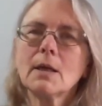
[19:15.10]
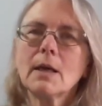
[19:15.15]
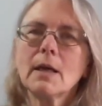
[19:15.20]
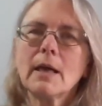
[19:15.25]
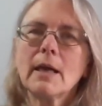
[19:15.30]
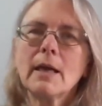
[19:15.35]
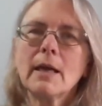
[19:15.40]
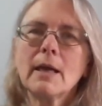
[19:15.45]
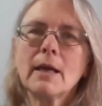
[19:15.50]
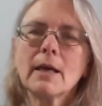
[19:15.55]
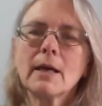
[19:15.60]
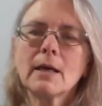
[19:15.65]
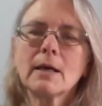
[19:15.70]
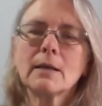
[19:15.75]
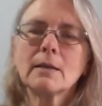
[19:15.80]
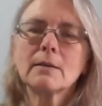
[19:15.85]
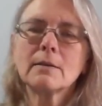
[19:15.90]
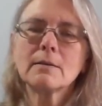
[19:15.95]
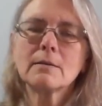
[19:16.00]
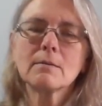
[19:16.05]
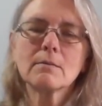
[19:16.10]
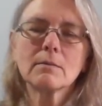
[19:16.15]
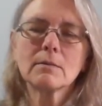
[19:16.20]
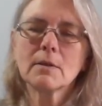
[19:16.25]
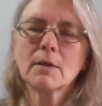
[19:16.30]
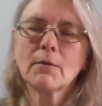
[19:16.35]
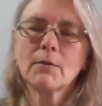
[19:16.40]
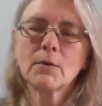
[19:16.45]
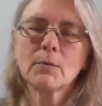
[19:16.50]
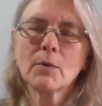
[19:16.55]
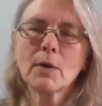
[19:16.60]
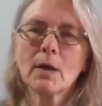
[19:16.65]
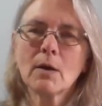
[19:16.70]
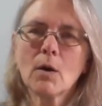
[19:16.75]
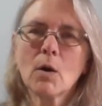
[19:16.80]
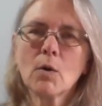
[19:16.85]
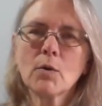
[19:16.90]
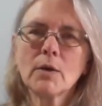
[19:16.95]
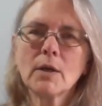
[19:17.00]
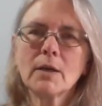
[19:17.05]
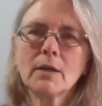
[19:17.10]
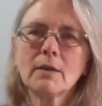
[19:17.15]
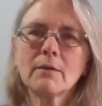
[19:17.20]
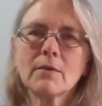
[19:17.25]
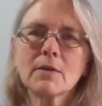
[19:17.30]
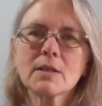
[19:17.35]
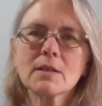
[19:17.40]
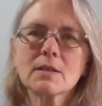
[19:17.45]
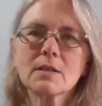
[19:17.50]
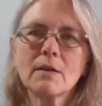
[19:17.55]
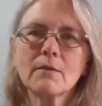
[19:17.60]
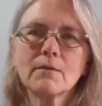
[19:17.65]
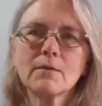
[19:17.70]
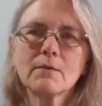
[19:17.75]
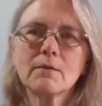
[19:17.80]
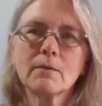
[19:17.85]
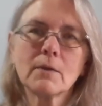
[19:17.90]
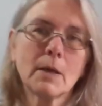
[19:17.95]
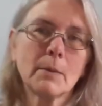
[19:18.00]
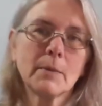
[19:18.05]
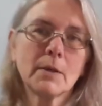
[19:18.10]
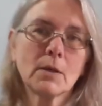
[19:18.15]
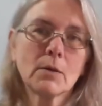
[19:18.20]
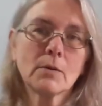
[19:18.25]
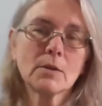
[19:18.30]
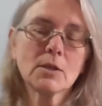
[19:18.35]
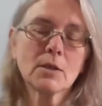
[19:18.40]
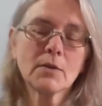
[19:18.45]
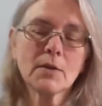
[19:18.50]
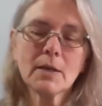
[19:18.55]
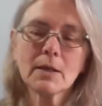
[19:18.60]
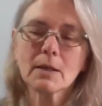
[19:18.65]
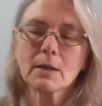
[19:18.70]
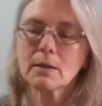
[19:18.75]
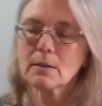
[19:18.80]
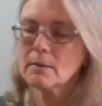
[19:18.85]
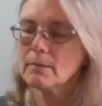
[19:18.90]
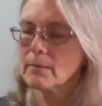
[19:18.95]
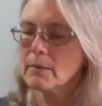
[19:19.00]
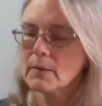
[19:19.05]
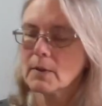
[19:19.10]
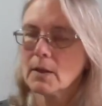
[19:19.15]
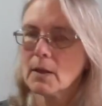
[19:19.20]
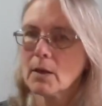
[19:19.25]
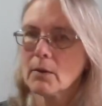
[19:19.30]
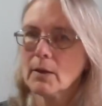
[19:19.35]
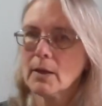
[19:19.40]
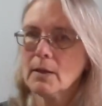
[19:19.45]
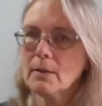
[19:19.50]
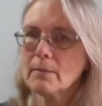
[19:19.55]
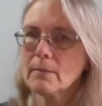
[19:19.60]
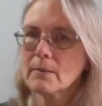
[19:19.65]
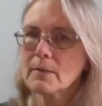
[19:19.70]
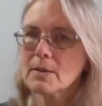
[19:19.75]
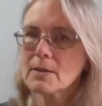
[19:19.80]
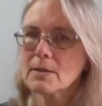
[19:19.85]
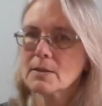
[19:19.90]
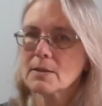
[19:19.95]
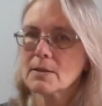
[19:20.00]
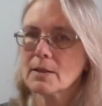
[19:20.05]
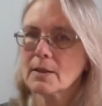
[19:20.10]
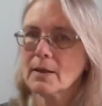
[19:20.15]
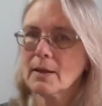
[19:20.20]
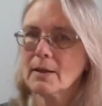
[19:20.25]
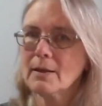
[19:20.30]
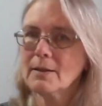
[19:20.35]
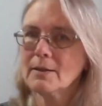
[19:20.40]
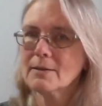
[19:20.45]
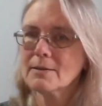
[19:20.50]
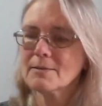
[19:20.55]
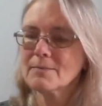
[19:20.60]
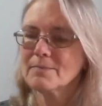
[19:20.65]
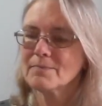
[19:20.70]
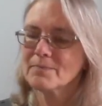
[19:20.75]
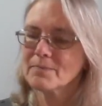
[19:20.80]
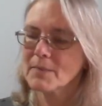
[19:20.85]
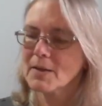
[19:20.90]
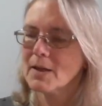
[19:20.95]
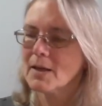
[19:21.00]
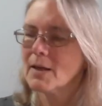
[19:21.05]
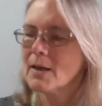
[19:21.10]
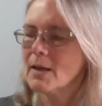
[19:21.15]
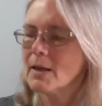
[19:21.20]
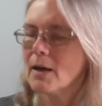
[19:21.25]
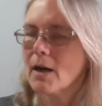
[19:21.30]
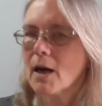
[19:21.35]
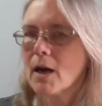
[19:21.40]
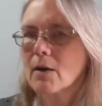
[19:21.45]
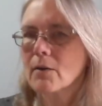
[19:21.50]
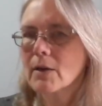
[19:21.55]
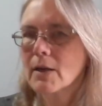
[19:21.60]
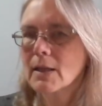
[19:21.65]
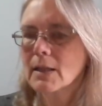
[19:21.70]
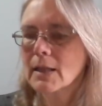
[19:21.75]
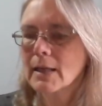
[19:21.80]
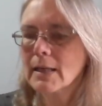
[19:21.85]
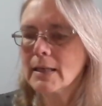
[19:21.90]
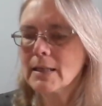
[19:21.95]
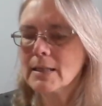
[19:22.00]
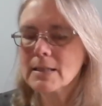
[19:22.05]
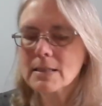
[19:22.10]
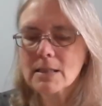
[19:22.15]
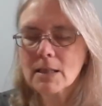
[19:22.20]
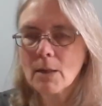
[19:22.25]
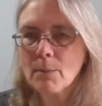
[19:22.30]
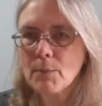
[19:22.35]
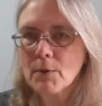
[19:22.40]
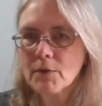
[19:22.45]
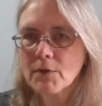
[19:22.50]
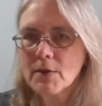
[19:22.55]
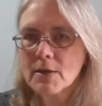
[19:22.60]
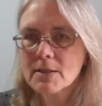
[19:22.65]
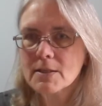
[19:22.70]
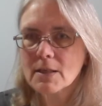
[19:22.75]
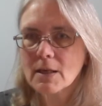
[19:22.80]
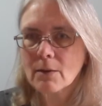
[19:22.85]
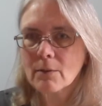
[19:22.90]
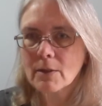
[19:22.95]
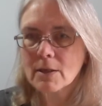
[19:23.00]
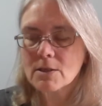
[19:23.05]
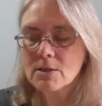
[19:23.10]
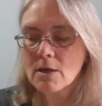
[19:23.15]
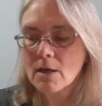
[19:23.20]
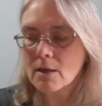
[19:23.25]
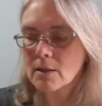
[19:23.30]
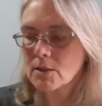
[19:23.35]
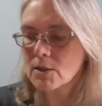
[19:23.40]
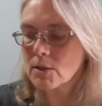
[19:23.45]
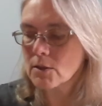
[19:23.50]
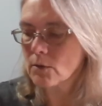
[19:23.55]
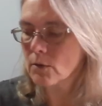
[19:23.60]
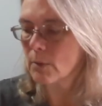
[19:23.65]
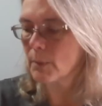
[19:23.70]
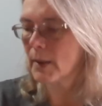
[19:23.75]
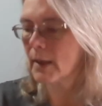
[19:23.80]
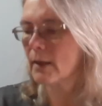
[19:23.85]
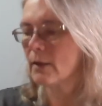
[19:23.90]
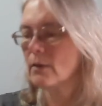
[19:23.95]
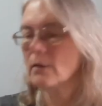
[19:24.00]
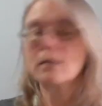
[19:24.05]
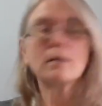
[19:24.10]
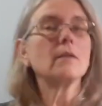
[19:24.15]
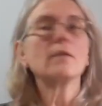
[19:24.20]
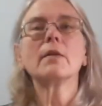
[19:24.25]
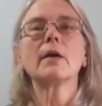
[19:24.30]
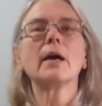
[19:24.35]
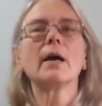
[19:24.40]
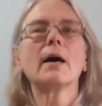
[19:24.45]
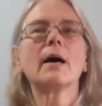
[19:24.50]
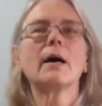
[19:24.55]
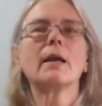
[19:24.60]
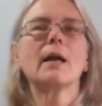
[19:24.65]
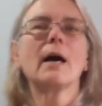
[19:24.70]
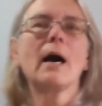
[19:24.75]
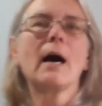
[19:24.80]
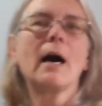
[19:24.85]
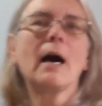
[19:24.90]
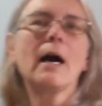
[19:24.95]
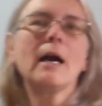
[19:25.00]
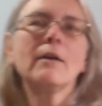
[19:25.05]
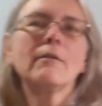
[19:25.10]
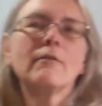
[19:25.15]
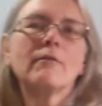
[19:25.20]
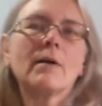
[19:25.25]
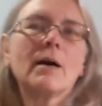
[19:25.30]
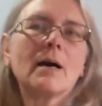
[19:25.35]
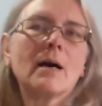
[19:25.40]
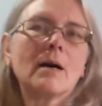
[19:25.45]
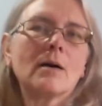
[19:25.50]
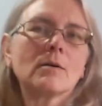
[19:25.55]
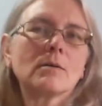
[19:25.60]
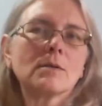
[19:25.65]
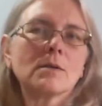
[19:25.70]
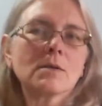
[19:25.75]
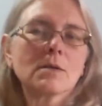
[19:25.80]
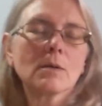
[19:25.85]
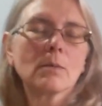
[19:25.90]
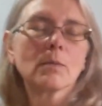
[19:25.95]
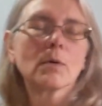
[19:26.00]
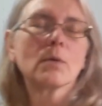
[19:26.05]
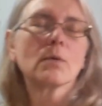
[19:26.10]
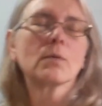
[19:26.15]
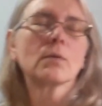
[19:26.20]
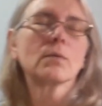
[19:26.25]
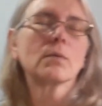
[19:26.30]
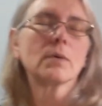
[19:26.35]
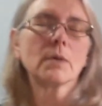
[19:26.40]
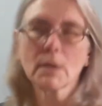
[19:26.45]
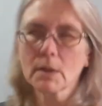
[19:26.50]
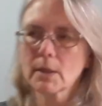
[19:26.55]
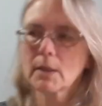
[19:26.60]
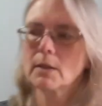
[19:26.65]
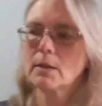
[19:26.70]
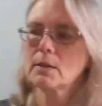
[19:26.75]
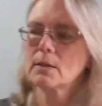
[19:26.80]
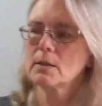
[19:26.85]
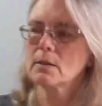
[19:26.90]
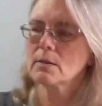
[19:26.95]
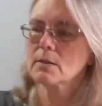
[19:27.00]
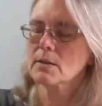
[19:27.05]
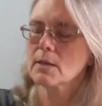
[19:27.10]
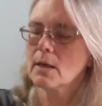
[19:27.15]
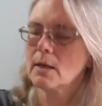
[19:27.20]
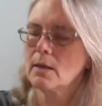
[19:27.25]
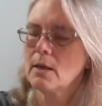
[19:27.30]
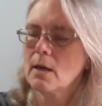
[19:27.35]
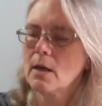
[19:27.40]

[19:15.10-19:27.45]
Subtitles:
And if you own any of this stuff, let me know what you think. All right. See you guys. All right, ladies, a couple things that I want to talk to you about that I found some really good deals on.